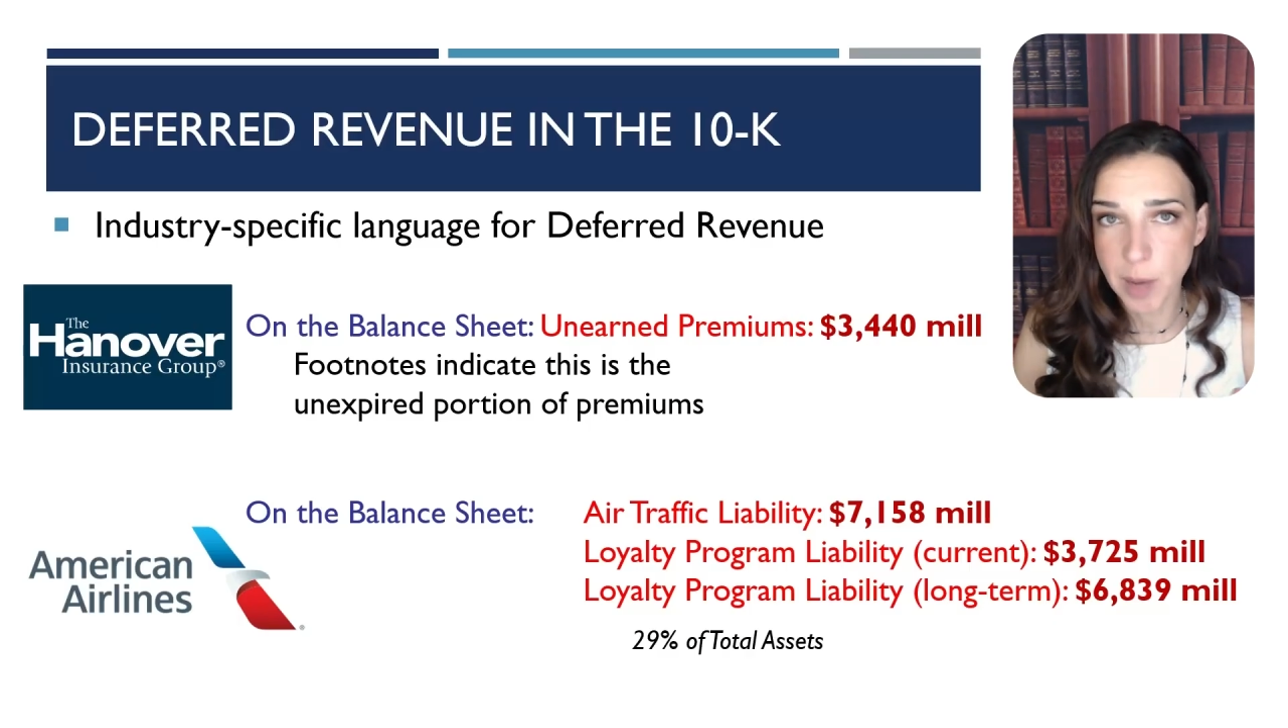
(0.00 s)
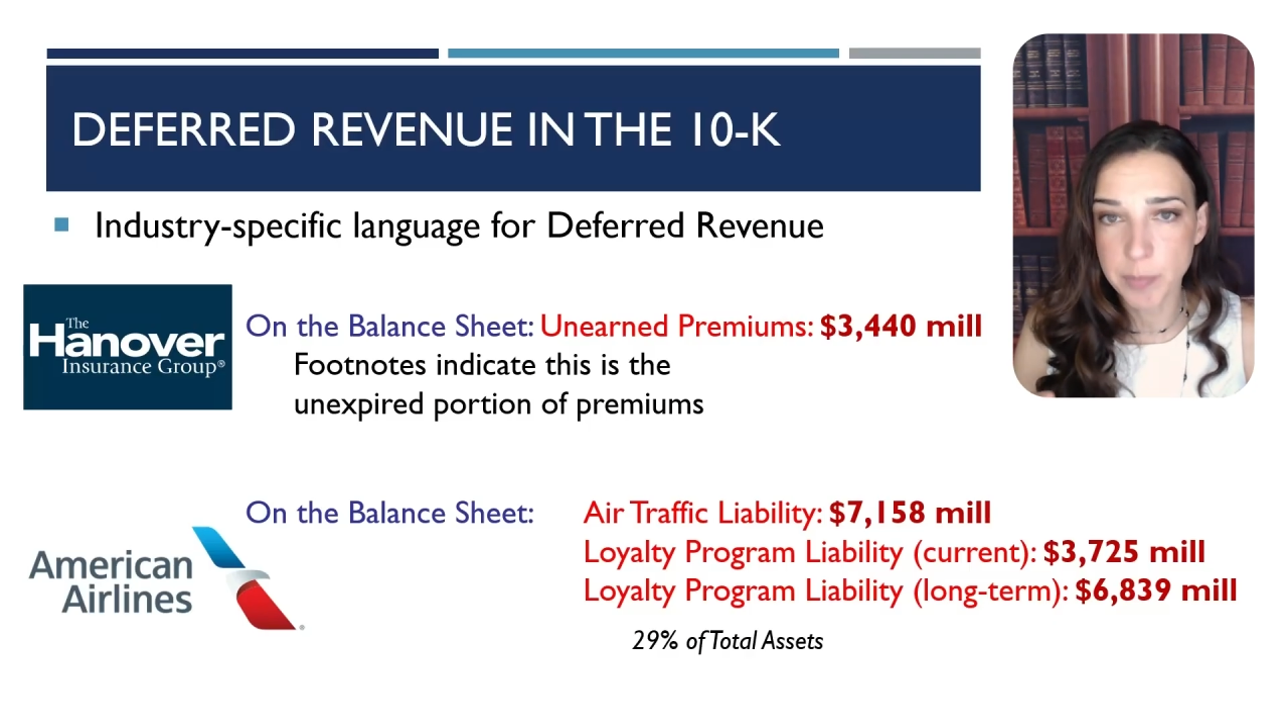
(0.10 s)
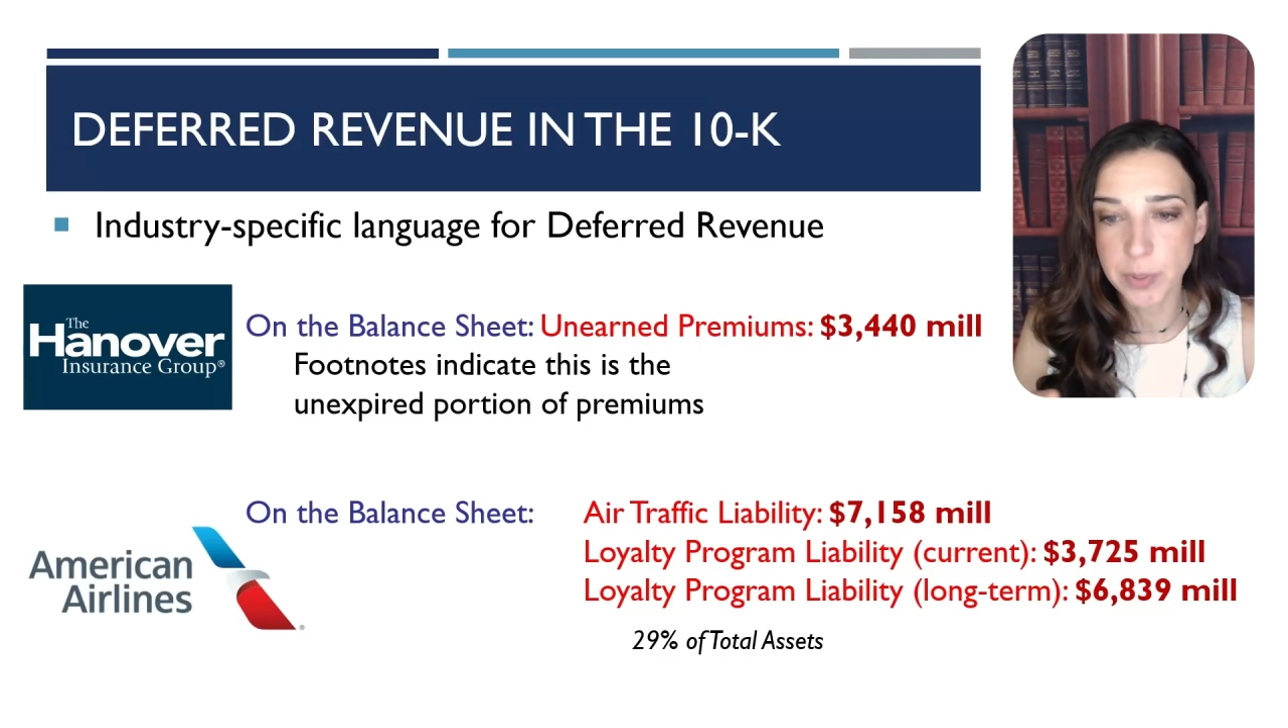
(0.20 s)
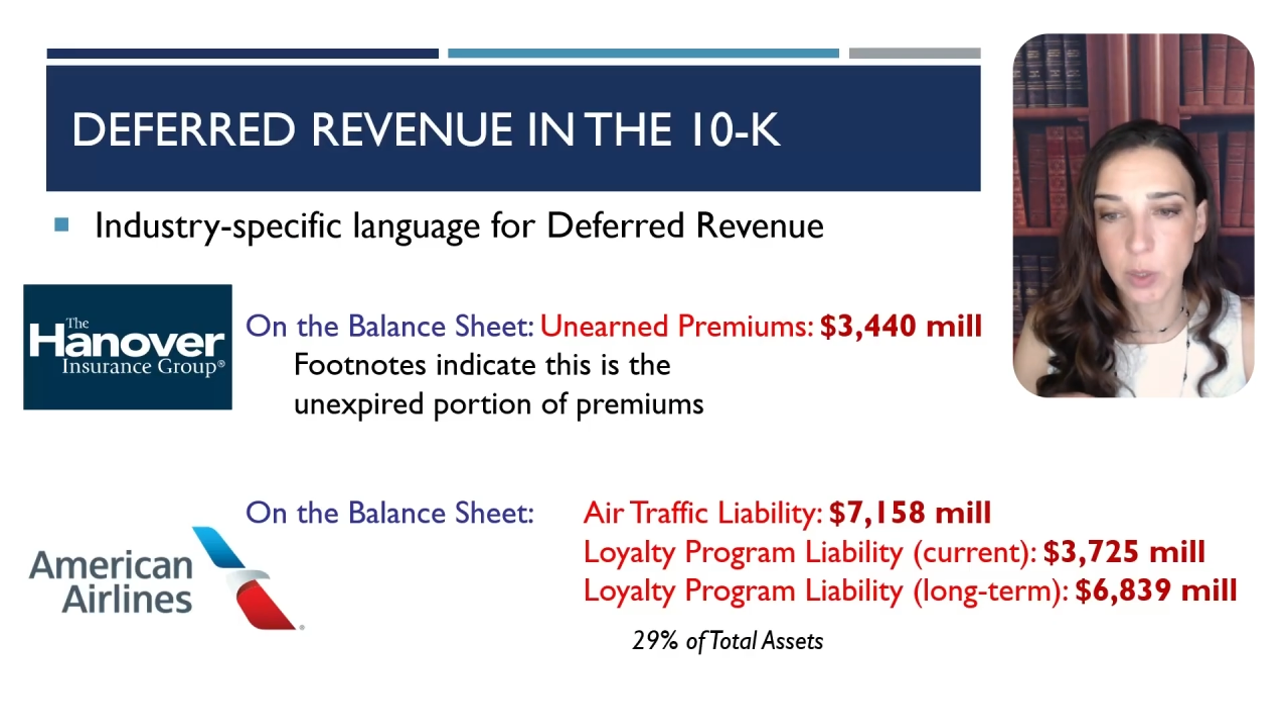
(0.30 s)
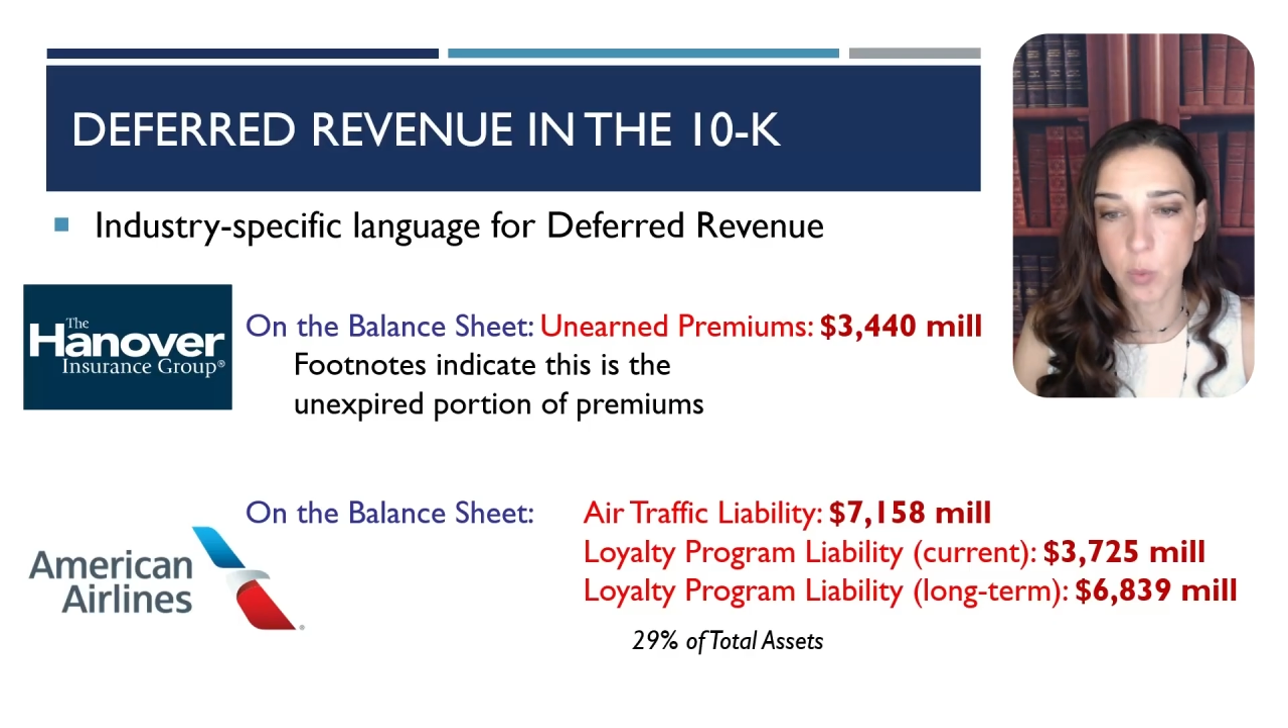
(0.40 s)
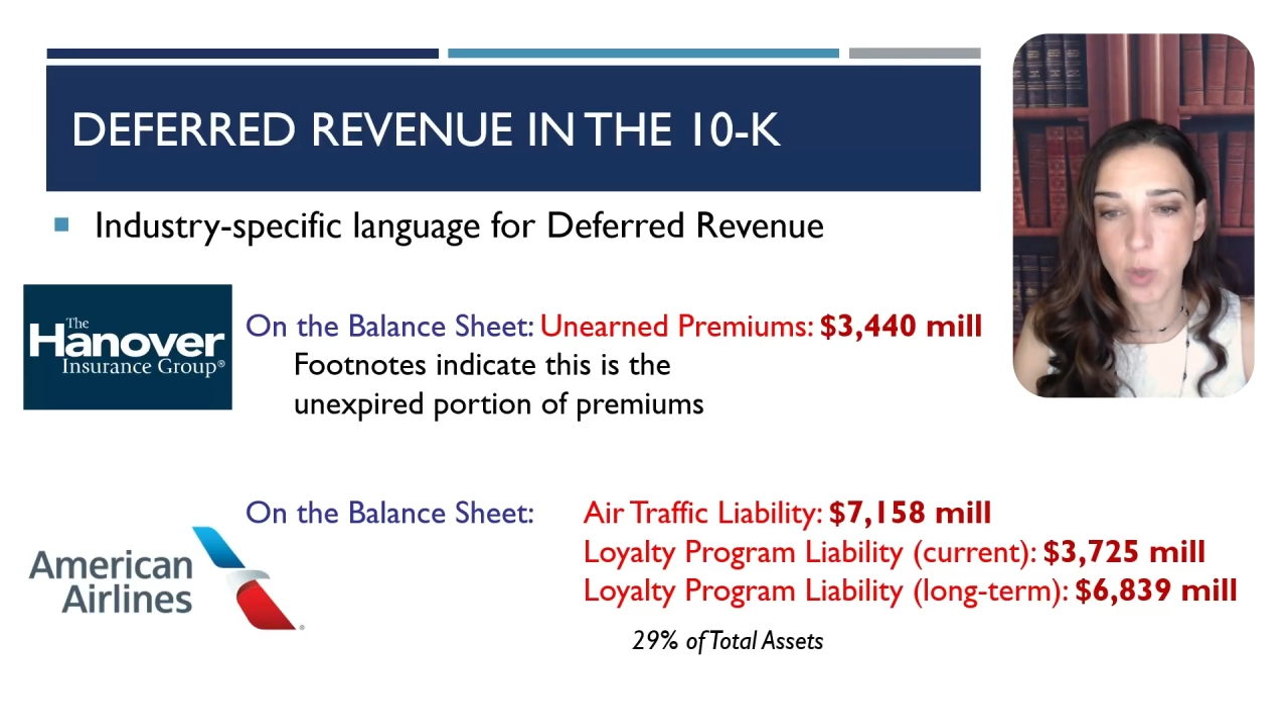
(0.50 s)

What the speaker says: popular